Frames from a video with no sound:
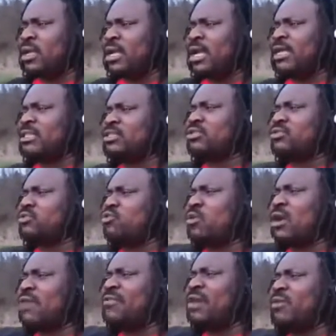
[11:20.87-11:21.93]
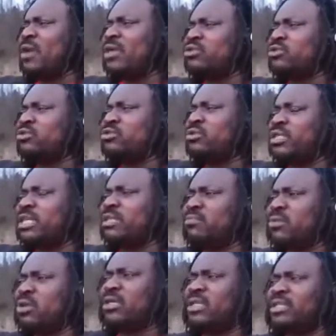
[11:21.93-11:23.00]
as whoever wants to donate
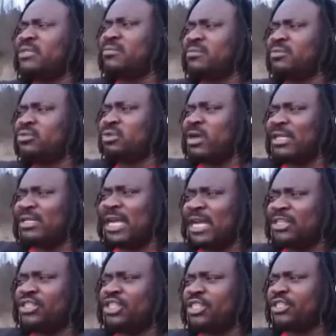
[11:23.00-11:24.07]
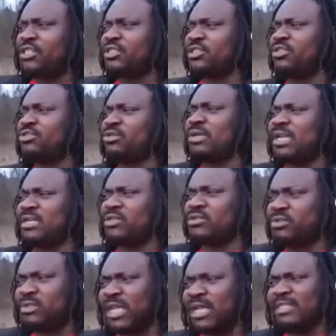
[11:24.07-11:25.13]
money to our dad Jesus, you can
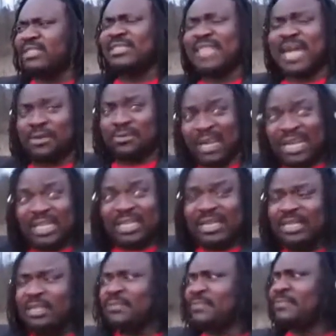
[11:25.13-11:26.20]
do that directly.